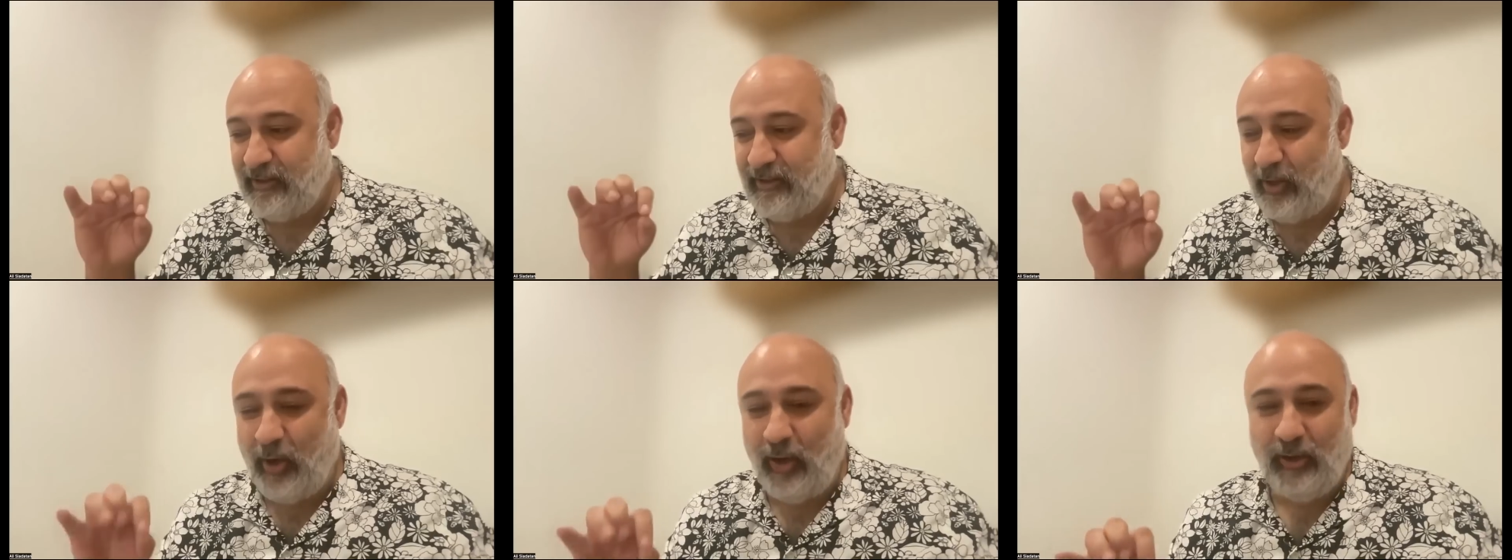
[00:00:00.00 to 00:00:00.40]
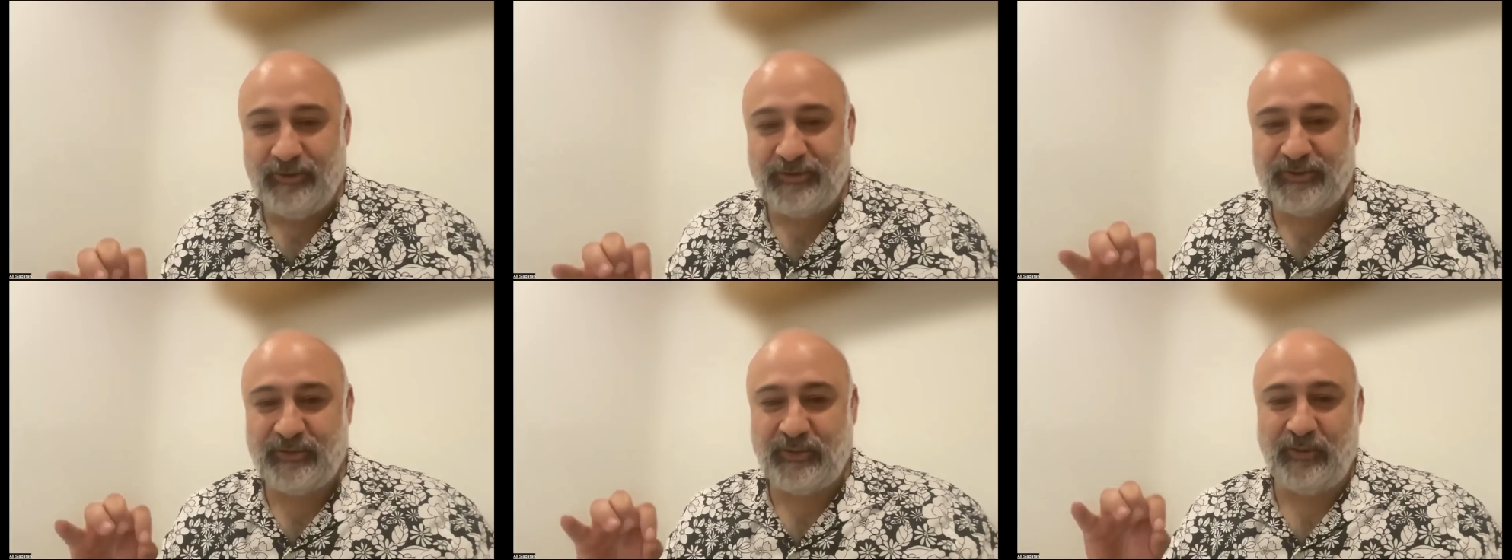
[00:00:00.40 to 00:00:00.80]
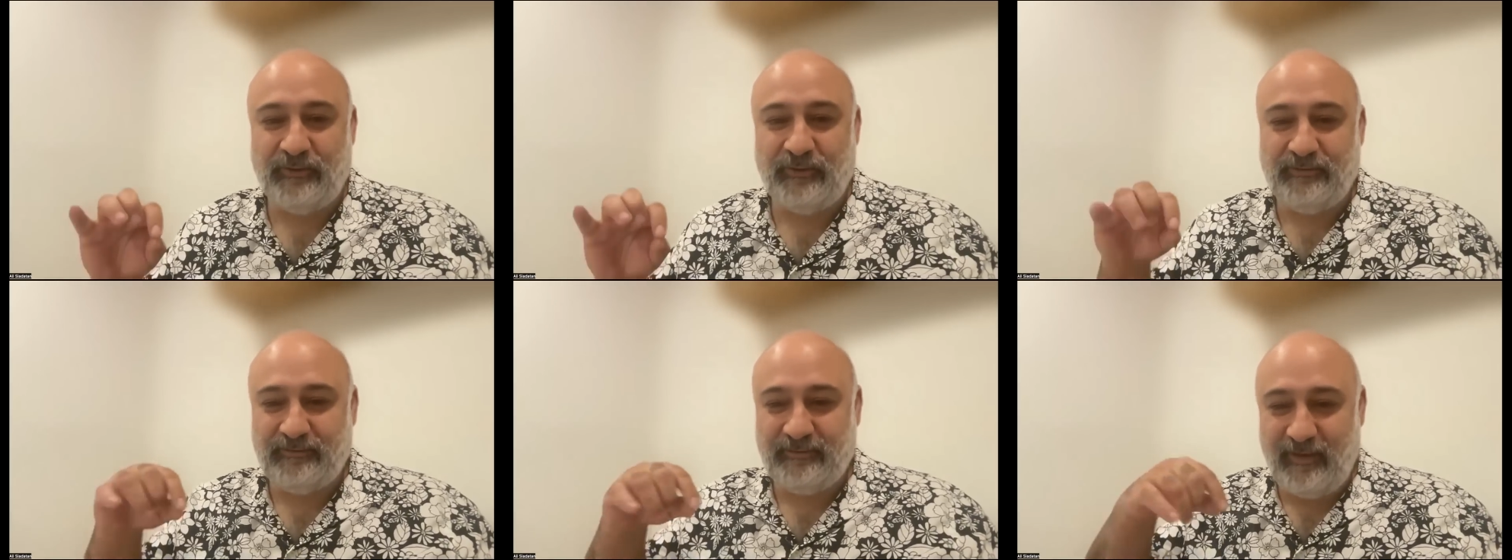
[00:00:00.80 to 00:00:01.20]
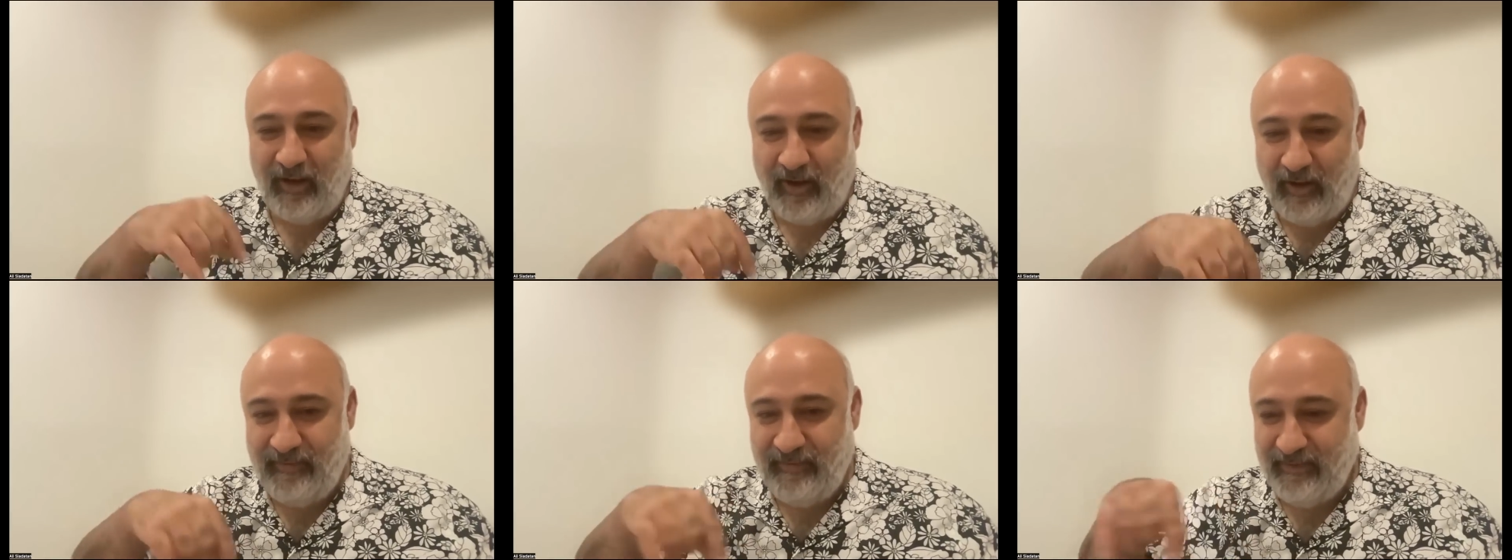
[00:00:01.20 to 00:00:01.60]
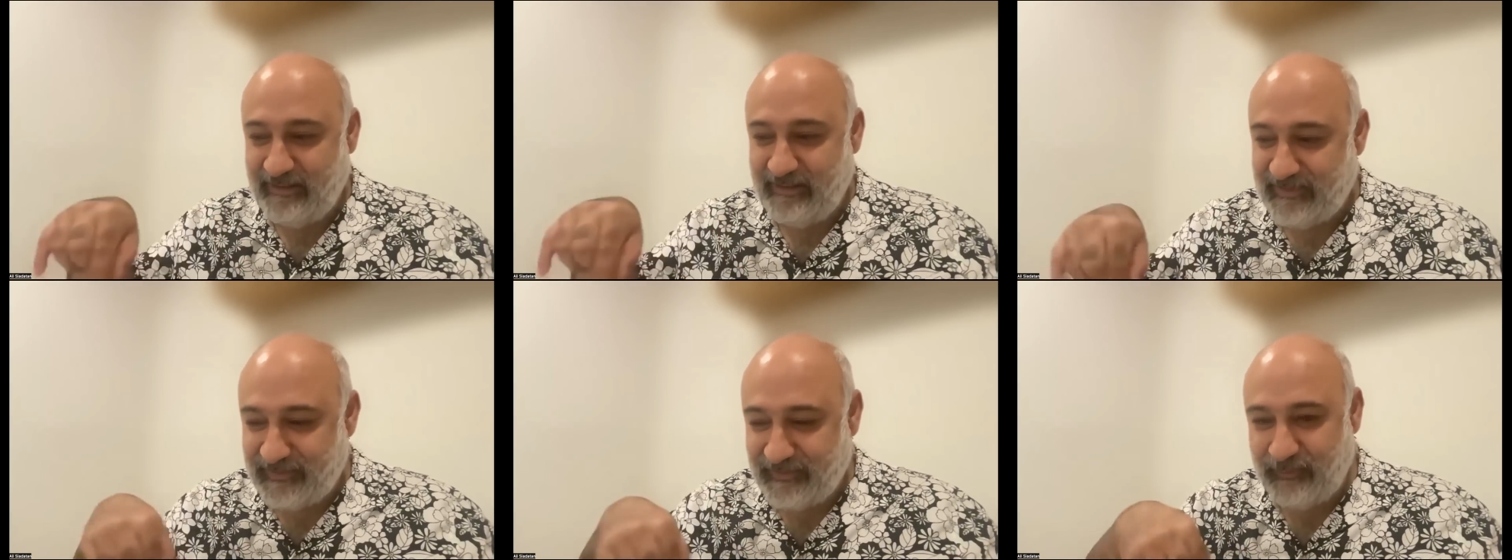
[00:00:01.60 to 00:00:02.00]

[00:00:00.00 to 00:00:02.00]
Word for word: also on this